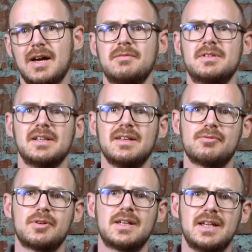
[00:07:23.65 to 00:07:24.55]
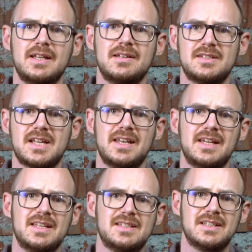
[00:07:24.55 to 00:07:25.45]
I'm delivering in
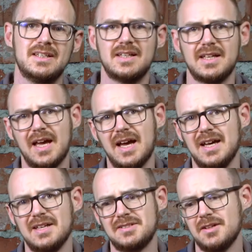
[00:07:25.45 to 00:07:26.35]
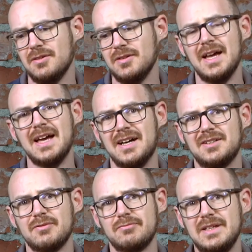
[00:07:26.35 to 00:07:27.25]
1080, so I
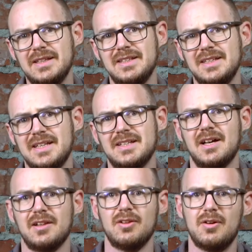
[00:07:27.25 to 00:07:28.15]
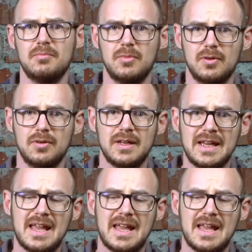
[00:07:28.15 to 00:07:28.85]
don't really need a lot more.